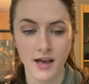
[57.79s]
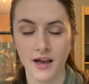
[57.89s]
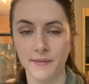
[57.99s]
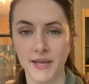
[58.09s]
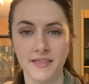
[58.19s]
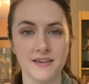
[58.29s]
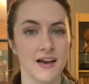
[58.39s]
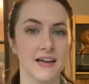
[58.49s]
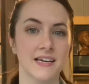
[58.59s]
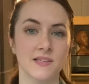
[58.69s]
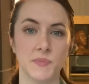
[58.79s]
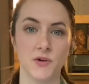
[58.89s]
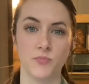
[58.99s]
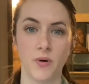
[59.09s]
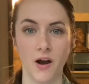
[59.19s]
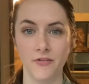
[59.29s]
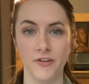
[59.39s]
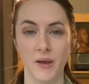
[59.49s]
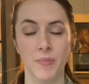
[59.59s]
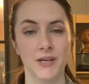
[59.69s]
I made the tiniest bit of
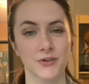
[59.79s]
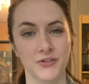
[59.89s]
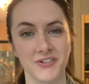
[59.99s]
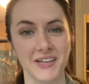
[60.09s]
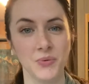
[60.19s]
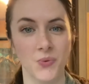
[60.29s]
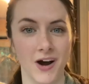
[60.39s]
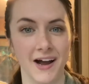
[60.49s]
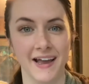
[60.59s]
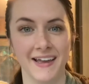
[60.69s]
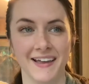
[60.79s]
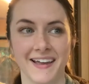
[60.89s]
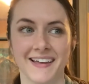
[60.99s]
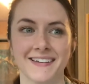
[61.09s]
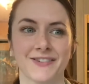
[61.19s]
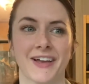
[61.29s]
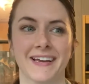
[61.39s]
profit, but you'll see why it